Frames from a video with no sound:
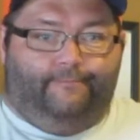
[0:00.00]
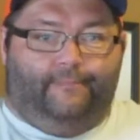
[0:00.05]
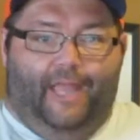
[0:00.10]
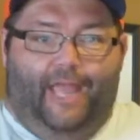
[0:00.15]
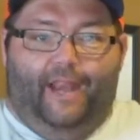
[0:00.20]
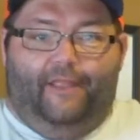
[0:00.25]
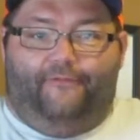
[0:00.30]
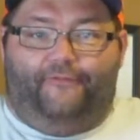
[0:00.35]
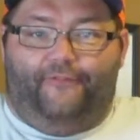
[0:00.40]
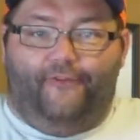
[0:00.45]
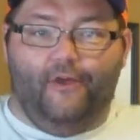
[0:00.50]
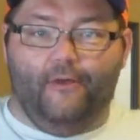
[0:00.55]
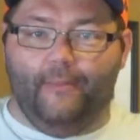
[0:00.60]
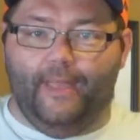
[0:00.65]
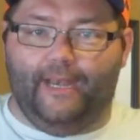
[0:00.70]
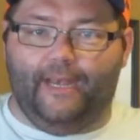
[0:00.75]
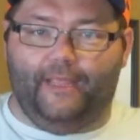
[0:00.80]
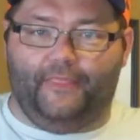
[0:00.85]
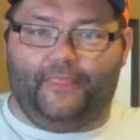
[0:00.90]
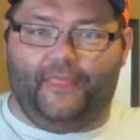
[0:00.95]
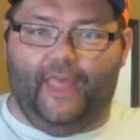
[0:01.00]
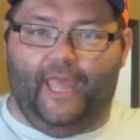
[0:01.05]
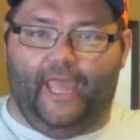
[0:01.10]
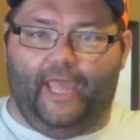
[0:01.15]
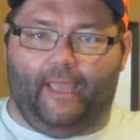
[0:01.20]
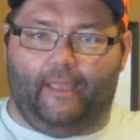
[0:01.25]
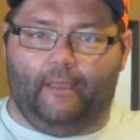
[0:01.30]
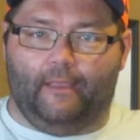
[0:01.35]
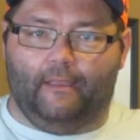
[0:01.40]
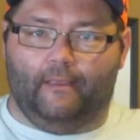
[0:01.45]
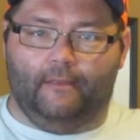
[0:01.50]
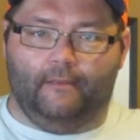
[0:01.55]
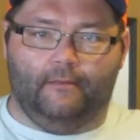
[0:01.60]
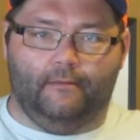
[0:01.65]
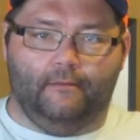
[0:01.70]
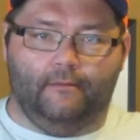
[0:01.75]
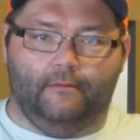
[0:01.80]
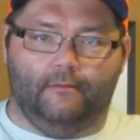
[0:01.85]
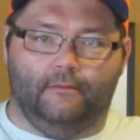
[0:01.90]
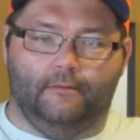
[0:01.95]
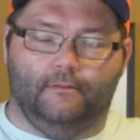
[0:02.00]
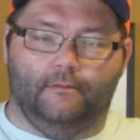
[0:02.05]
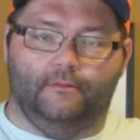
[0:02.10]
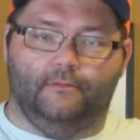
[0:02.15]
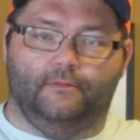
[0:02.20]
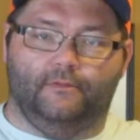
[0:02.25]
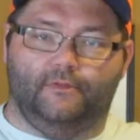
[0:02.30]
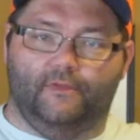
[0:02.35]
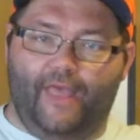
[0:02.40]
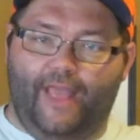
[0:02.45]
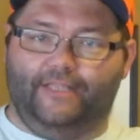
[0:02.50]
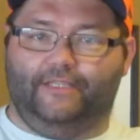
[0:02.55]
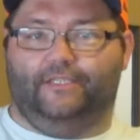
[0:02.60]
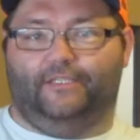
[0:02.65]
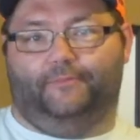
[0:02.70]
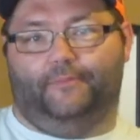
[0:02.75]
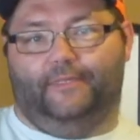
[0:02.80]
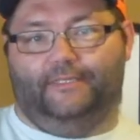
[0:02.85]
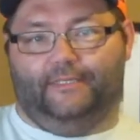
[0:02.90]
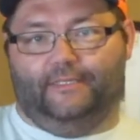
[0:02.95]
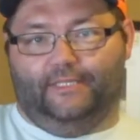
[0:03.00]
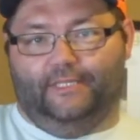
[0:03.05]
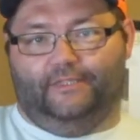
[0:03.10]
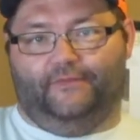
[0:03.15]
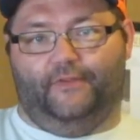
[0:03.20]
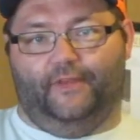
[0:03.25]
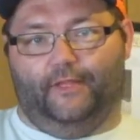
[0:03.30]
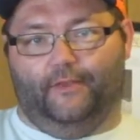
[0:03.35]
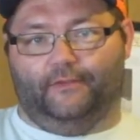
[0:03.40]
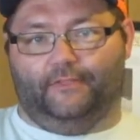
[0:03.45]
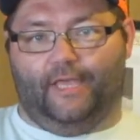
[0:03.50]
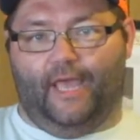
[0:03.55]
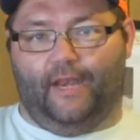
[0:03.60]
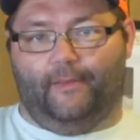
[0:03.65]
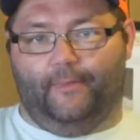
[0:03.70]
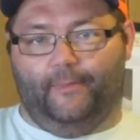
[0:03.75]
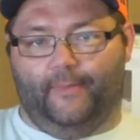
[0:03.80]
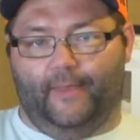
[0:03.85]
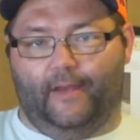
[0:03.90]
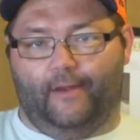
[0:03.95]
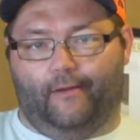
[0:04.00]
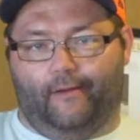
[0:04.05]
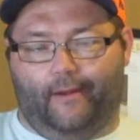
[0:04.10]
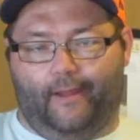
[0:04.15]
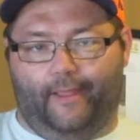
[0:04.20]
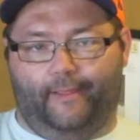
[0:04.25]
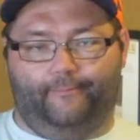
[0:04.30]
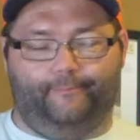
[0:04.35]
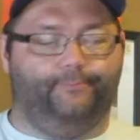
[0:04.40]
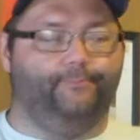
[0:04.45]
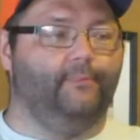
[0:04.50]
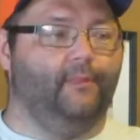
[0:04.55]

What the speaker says: I didn't film anything. So that just means that this video's got to be better, right?